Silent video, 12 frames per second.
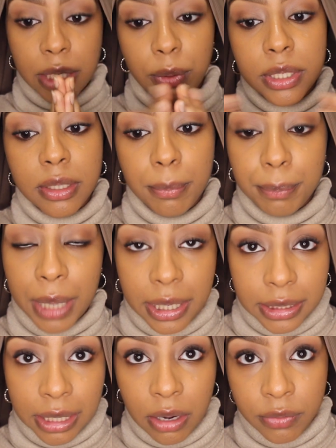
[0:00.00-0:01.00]
Anyways, I'm
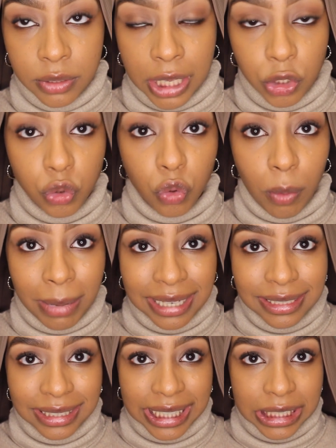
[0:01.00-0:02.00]
back now after that
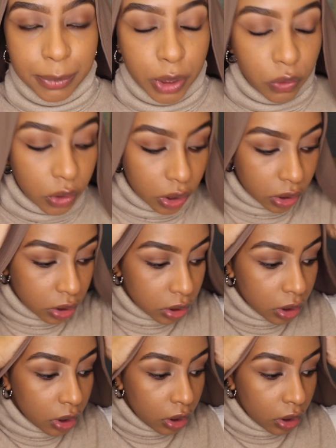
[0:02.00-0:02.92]
traumatic experience.